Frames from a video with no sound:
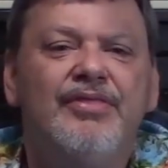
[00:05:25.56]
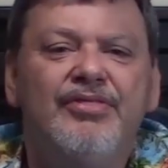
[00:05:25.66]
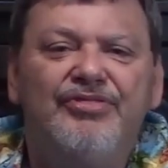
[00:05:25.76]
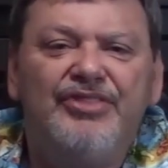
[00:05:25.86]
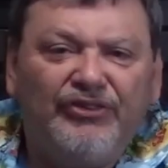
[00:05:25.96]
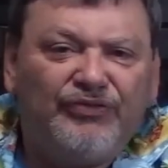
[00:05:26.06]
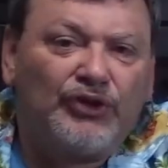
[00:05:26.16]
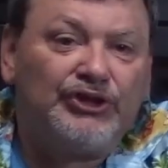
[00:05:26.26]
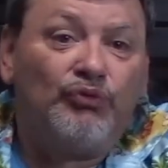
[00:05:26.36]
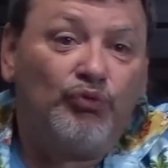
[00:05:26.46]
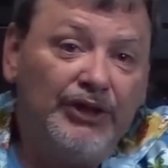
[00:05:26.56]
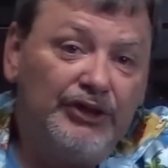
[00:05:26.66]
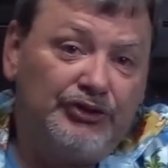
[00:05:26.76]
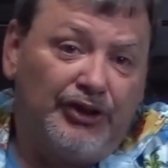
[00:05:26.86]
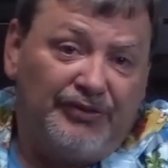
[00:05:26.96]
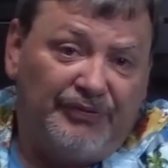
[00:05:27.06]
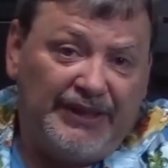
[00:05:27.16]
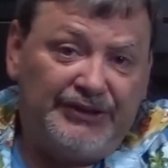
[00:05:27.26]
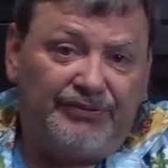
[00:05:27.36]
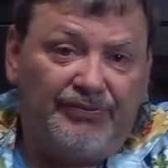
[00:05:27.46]
This version really took
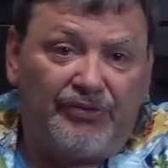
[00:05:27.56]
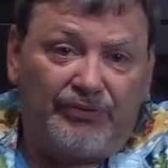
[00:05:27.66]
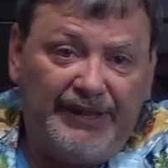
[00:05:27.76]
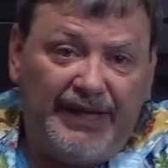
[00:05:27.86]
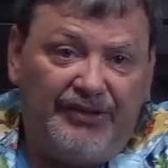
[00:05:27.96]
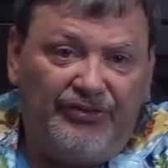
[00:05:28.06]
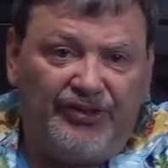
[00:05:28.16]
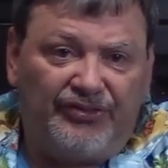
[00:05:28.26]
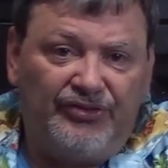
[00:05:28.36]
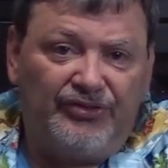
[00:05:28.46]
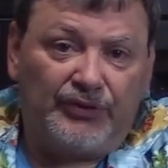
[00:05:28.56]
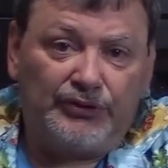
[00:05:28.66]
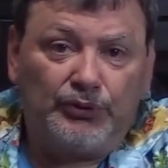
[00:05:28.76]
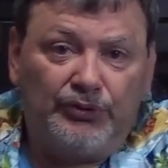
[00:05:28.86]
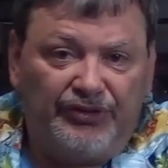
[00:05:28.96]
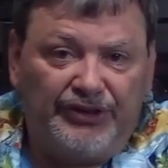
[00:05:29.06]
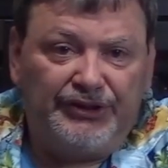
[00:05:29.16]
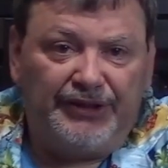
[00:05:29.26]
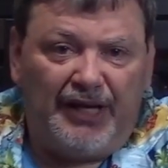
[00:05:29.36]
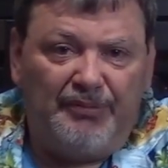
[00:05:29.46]
advantage of the 386's
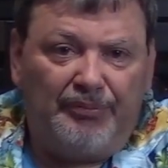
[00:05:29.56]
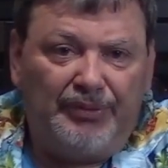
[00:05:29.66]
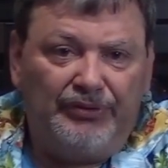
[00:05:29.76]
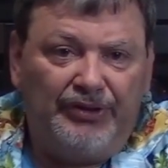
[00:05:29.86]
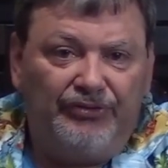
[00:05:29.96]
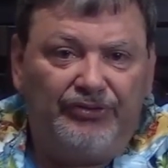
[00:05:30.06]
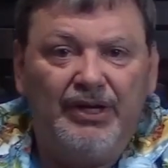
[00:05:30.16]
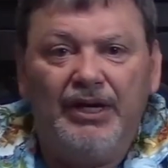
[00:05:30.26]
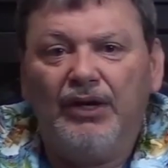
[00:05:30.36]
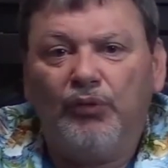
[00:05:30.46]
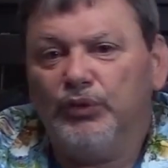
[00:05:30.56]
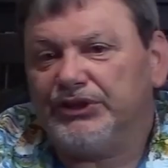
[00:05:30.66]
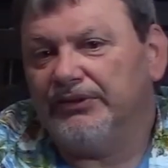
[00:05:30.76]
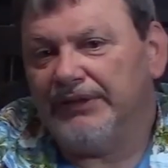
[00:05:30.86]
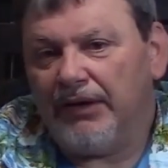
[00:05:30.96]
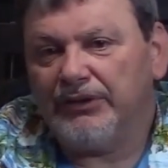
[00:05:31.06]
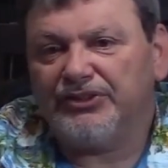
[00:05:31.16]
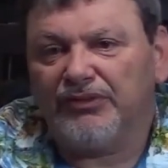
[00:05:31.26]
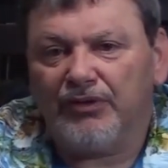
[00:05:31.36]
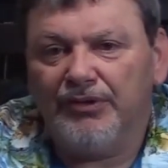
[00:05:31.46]
virtualization capabilities, which allowed it
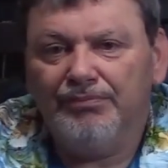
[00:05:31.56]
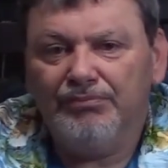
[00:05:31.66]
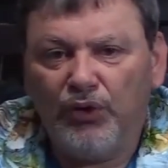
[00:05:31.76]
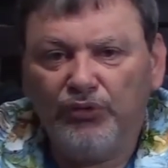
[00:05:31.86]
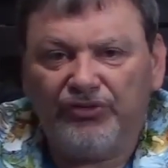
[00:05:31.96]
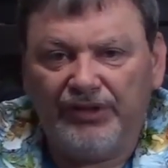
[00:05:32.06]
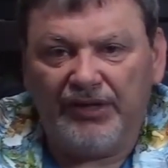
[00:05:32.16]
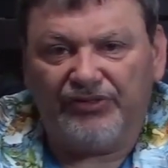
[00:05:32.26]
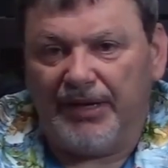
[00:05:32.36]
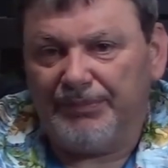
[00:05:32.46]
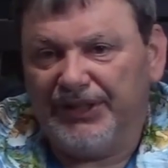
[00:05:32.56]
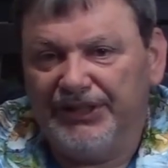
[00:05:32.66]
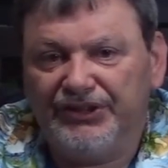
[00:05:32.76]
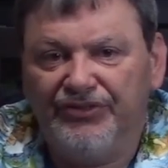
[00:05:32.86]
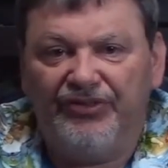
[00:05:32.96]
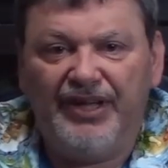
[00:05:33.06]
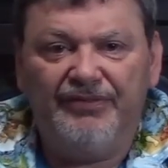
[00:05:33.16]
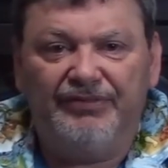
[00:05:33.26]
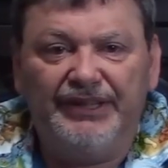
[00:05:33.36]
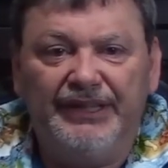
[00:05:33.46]
to run most DOS applications
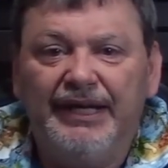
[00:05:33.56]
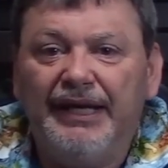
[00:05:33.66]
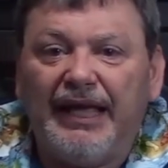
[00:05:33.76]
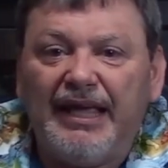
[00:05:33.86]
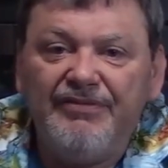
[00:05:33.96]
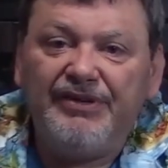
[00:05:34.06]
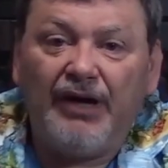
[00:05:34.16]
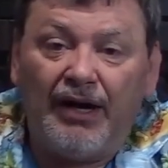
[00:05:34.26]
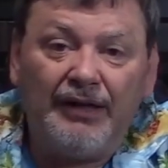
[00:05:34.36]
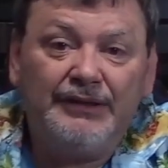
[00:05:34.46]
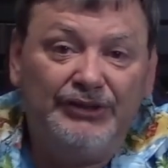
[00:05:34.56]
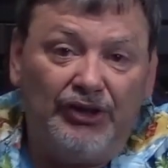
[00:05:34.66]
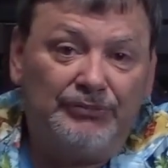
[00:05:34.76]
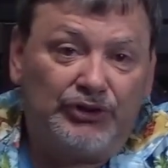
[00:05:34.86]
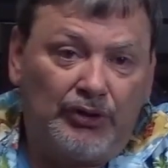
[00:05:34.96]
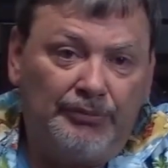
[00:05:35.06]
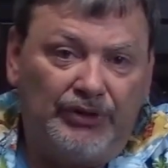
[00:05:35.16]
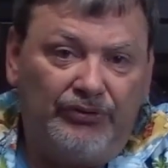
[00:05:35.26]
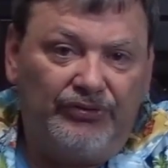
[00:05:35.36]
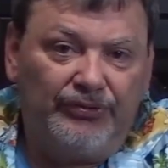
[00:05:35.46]
natively, even on dumb
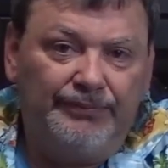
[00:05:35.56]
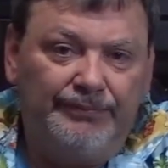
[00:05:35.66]
terminals.